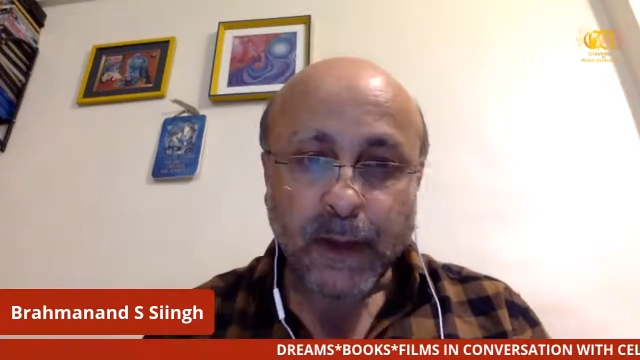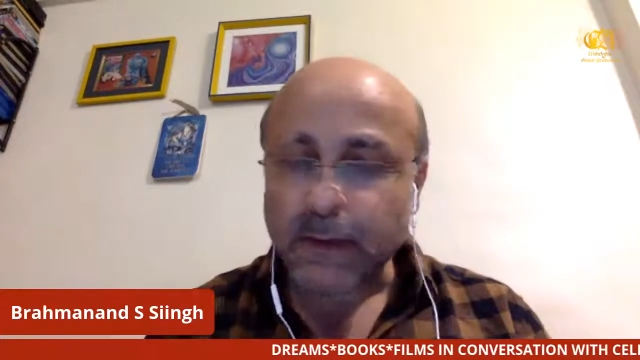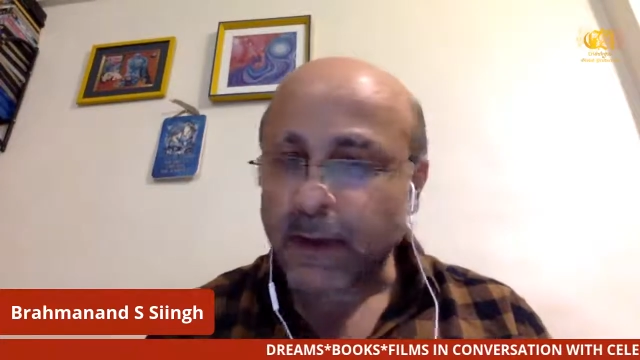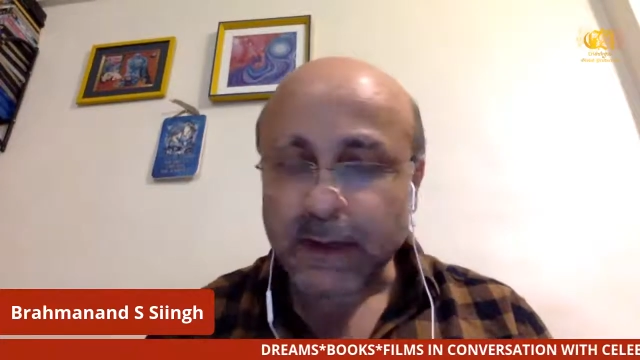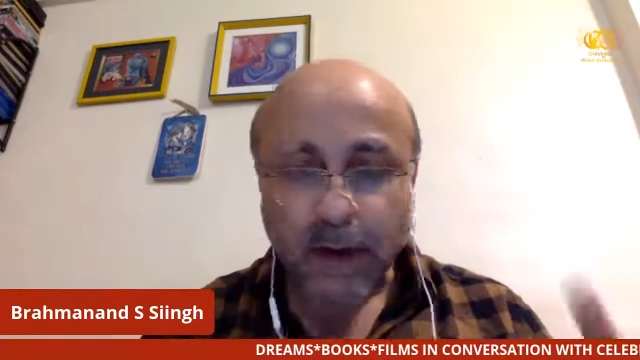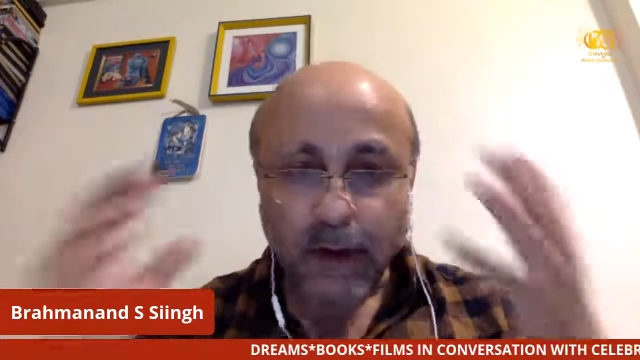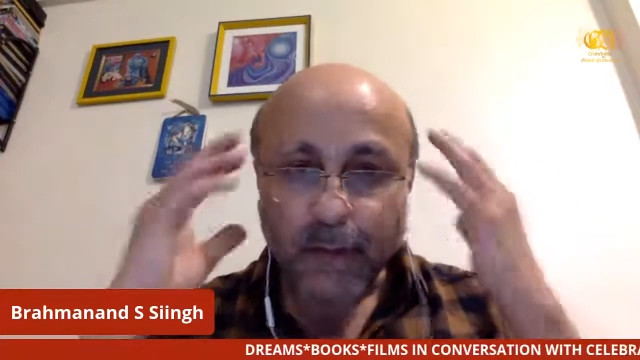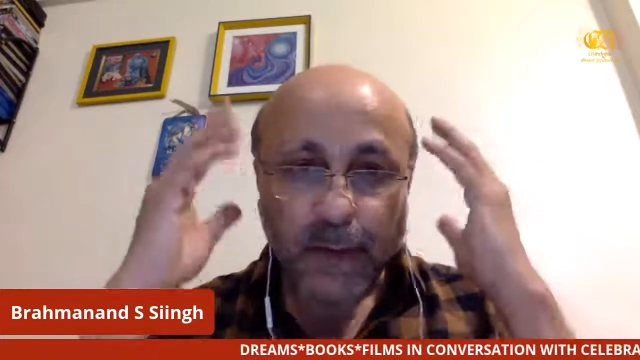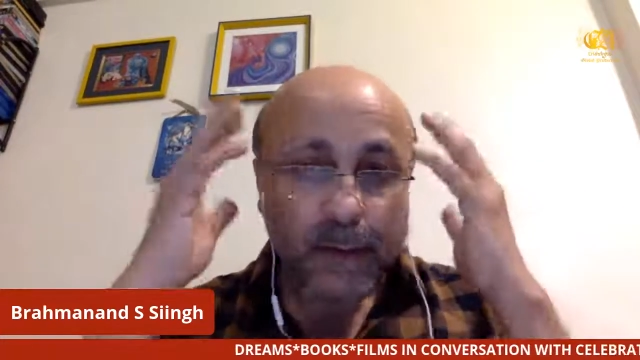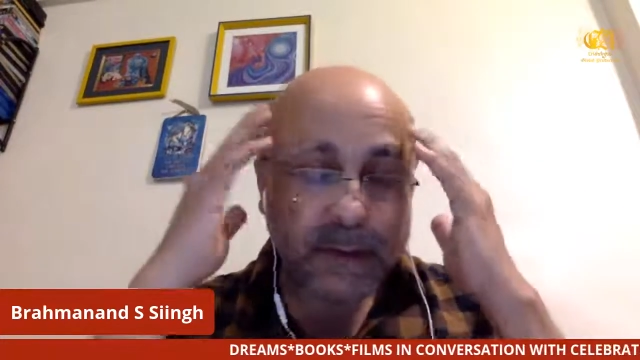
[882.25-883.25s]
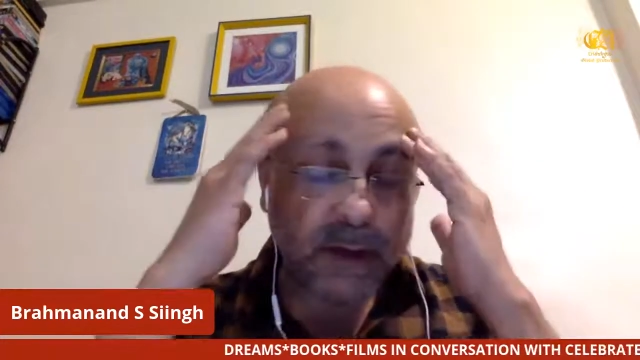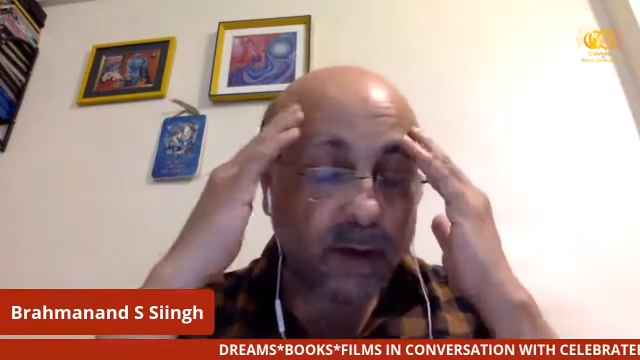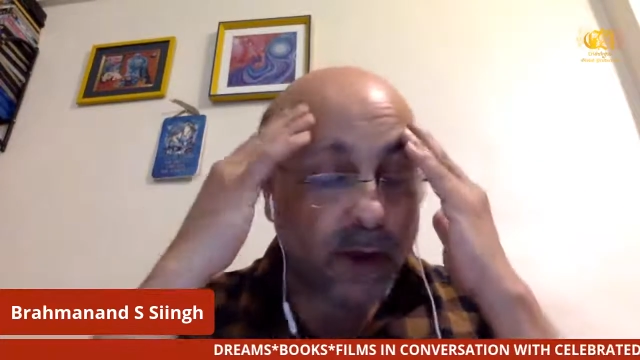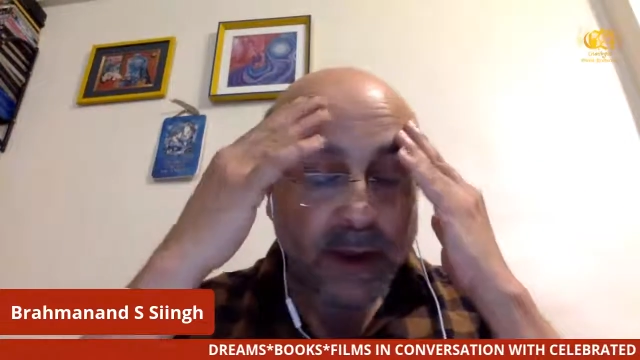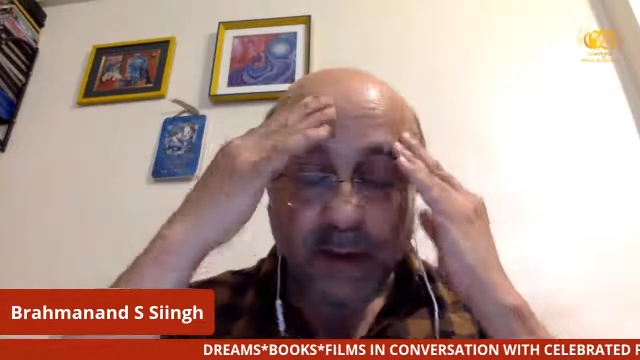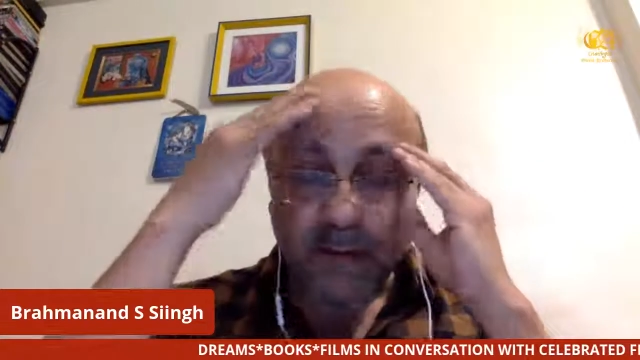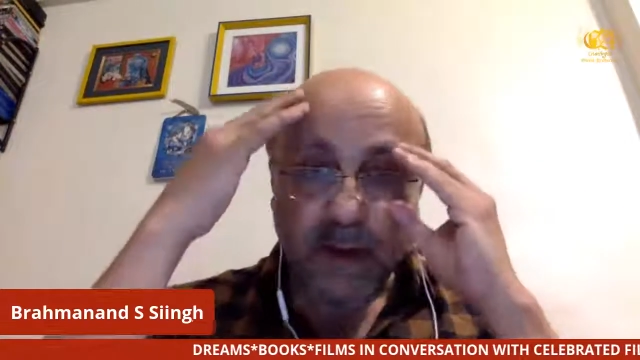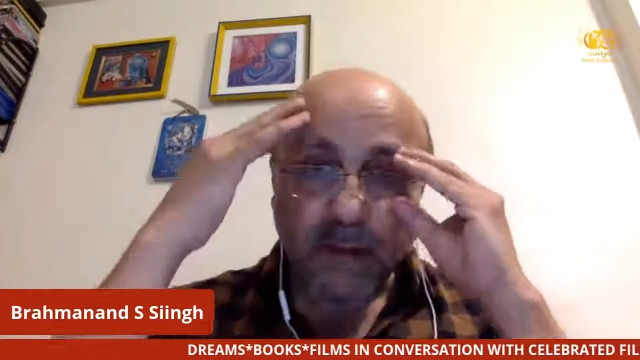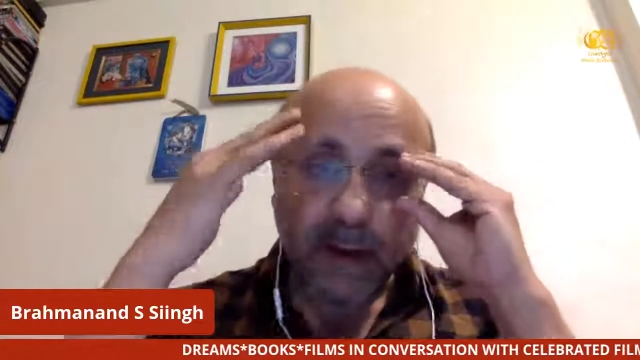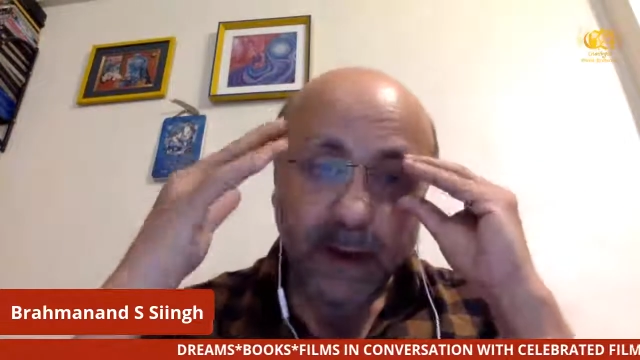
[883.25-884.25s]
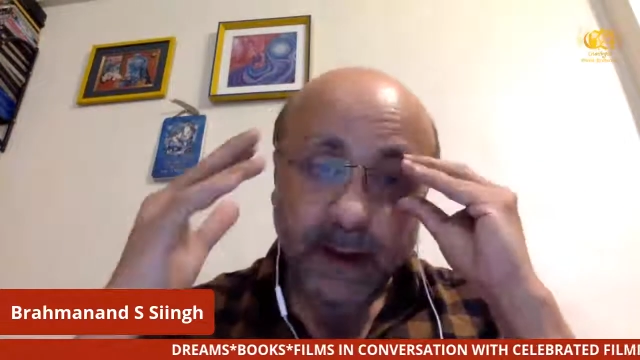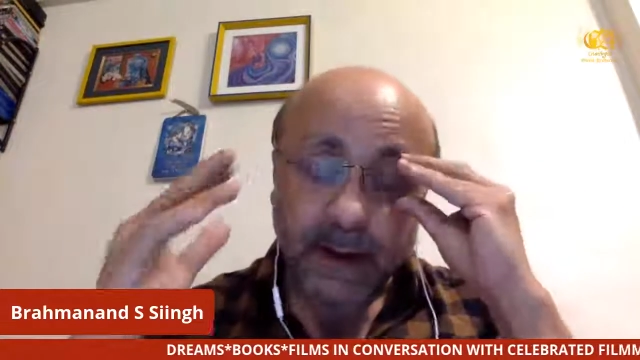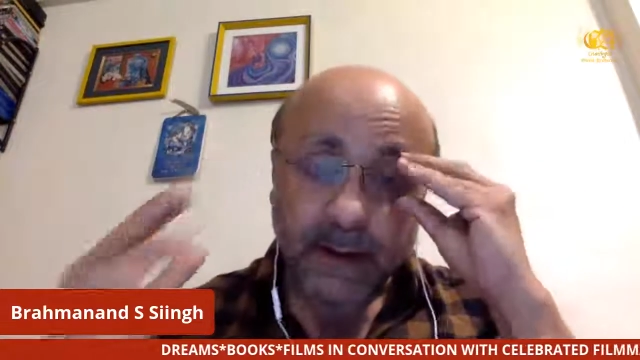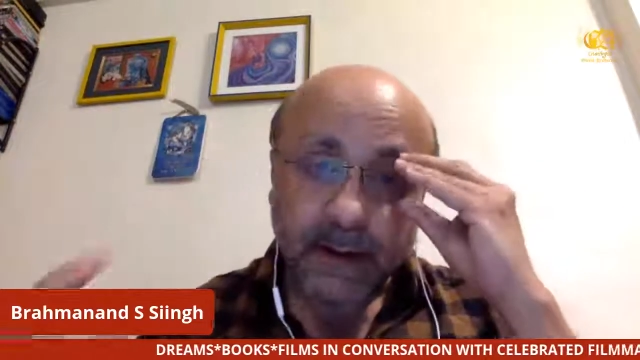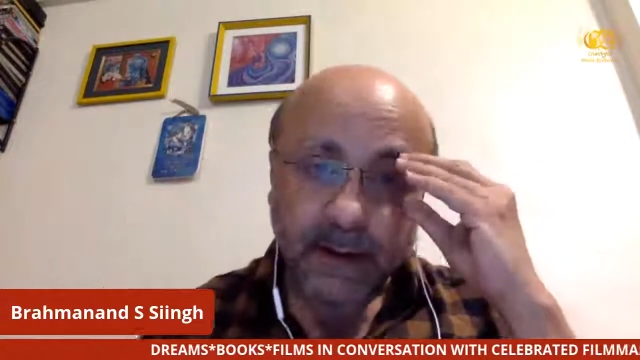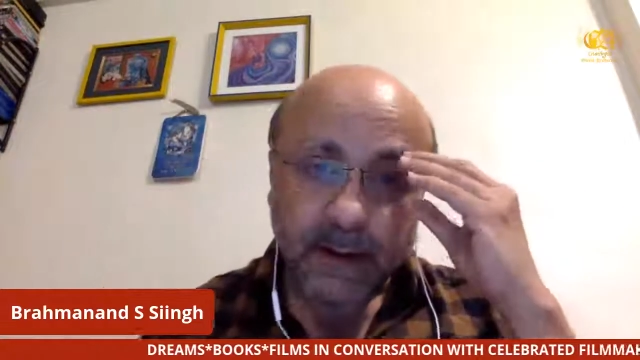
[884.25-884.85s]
Otherwise, a lot of people say, oh, I have it in my head,